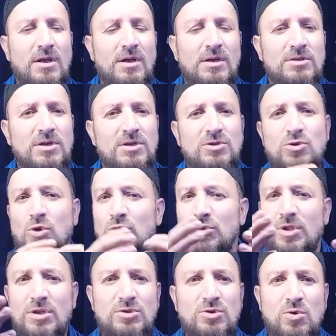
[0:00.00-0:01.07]
So
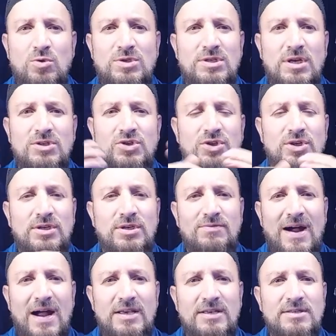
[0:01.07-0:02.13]
there's no such
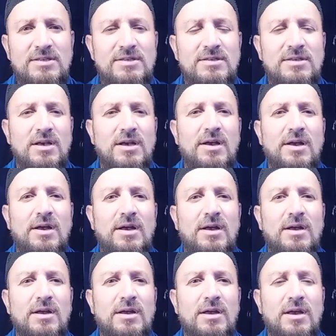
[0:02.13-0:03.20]
device
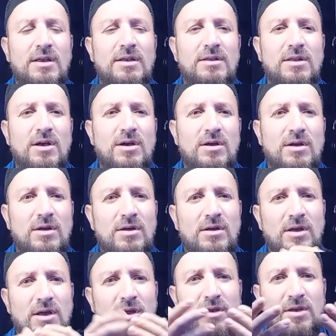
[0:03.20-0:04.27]
in
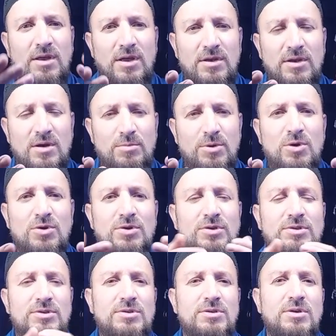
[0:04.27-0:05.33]

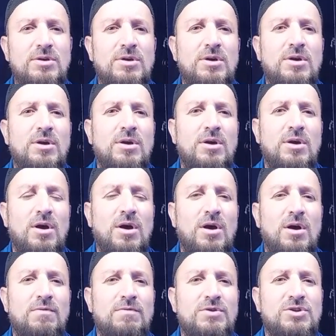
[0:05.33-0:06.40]
computers
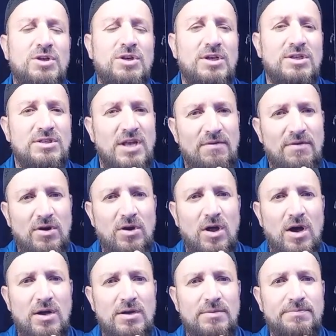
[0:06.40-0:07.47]
which doesn't have a
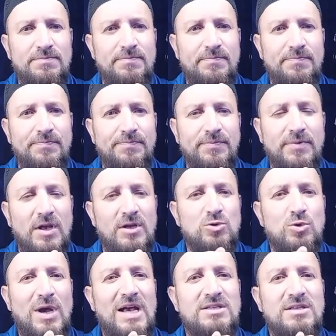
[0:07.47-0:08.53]
clock.
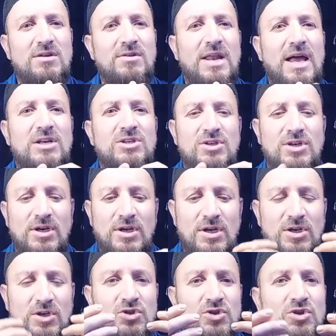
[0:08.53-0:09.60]
So SR latch
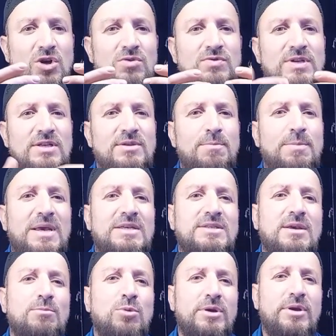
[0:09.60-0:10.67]
serves as a
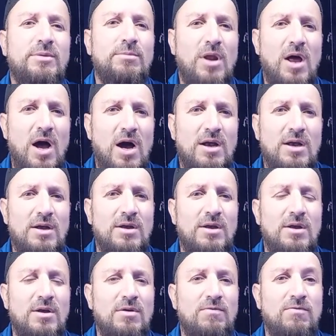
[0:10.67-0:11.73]
basic building block
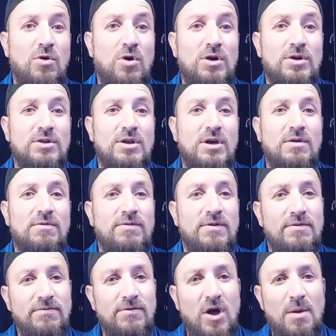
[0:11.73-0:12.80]
for the
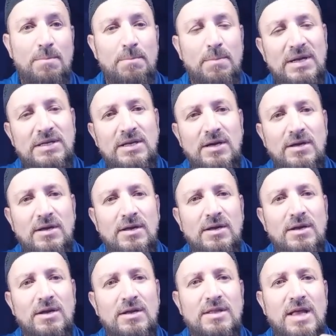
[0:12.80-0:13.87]
flip-flop, but
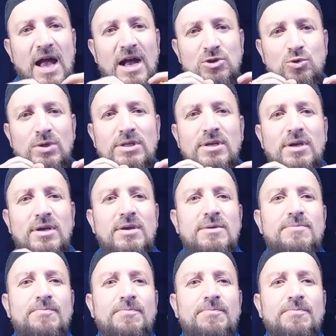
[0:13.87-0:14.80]
the actual thing